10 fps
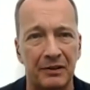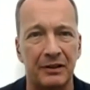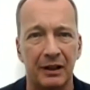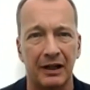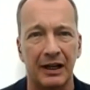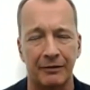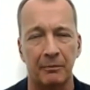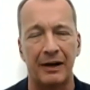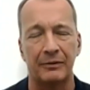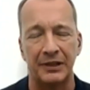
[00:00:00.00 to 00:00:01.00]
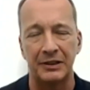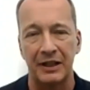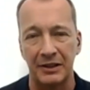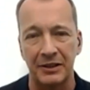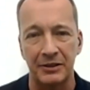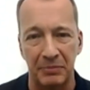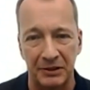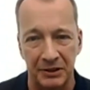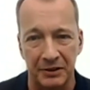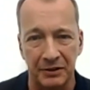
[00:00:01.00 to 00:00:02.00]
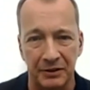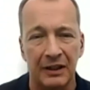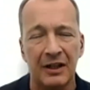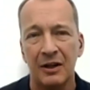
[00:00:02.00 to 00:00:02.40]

the Electric Power Digitization Business Unit,